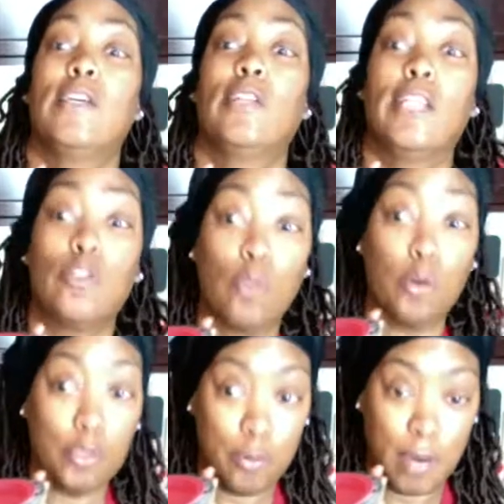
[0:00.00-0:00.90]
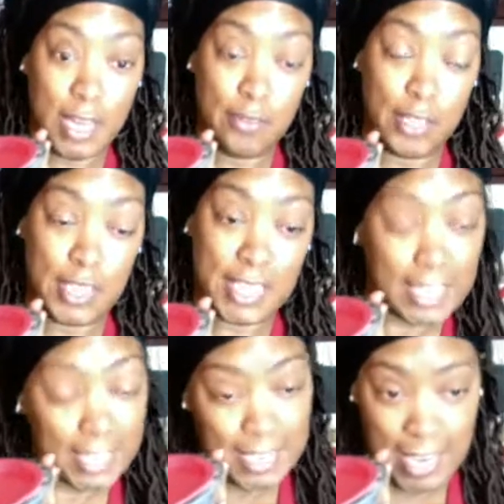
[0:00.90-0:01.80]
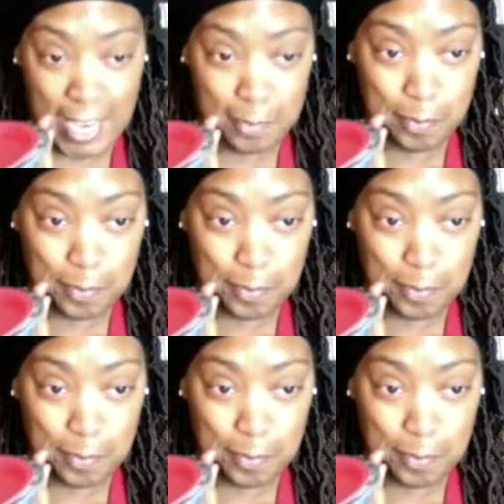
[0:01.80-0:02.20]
Let the rolls rise for the second time.